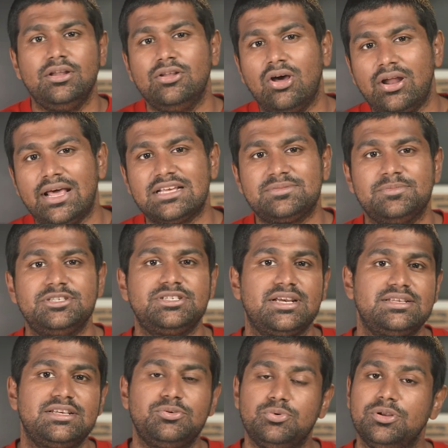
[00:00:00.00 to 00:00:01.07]
Not as much
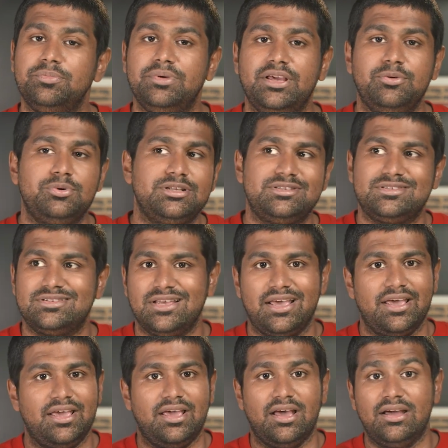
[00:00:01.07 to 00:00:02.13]
as it would be with,
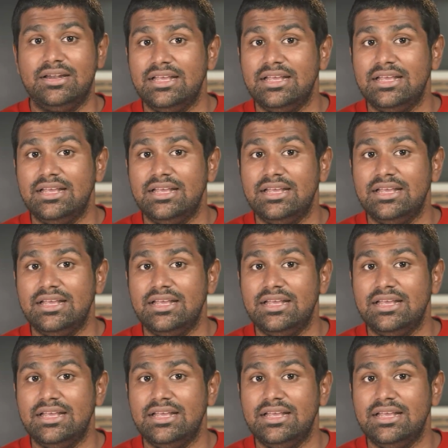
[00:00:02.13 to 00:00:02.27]
say, a